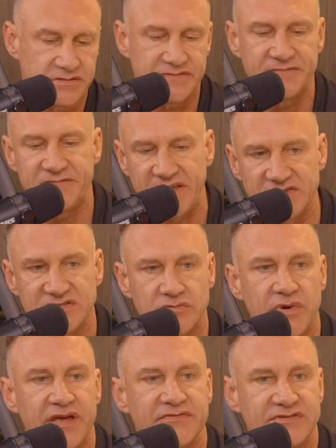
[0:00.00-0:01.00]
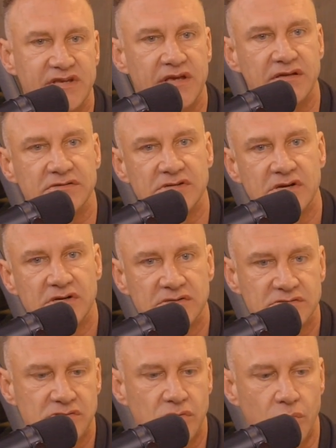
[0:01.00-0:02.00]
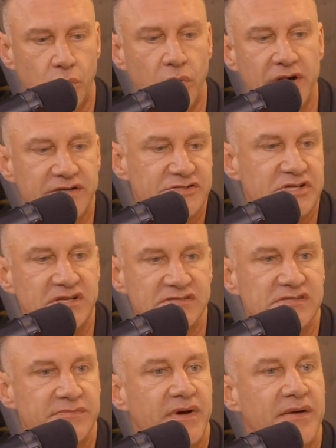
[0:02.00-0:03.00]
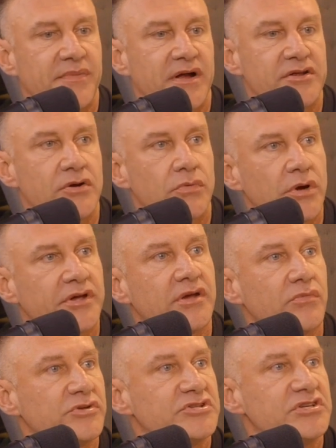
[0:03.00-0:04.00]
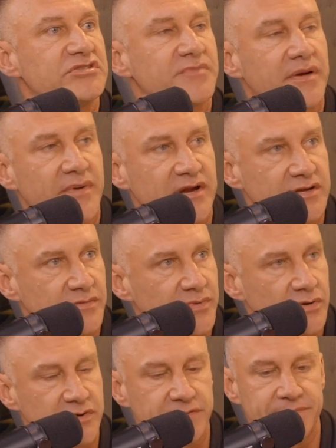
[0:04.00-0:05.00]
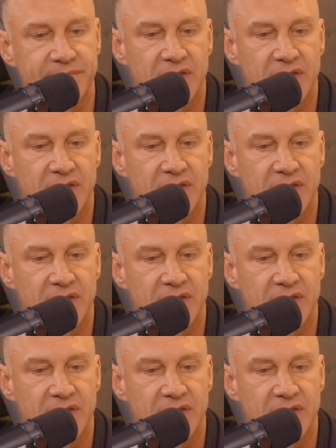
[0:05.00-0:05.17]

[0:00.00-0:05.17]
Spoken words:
It's a fancy way of saying what genes in my body are working, what genes in my body are broken.